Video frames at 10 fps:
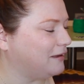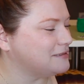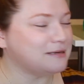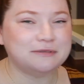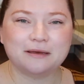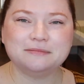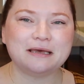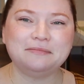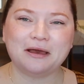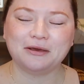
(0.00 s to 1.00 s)
Sometimes
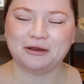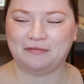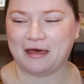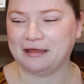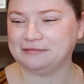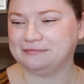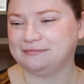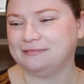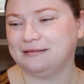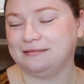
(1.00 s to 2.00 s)
I'm not good at that.
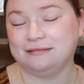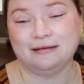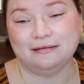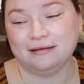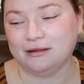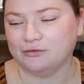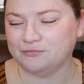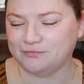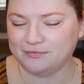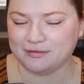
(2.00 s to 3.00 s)
And you know,
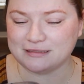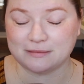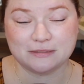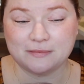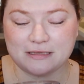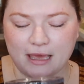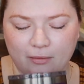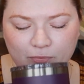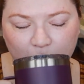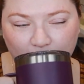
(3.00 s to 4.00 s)
sometimes I am.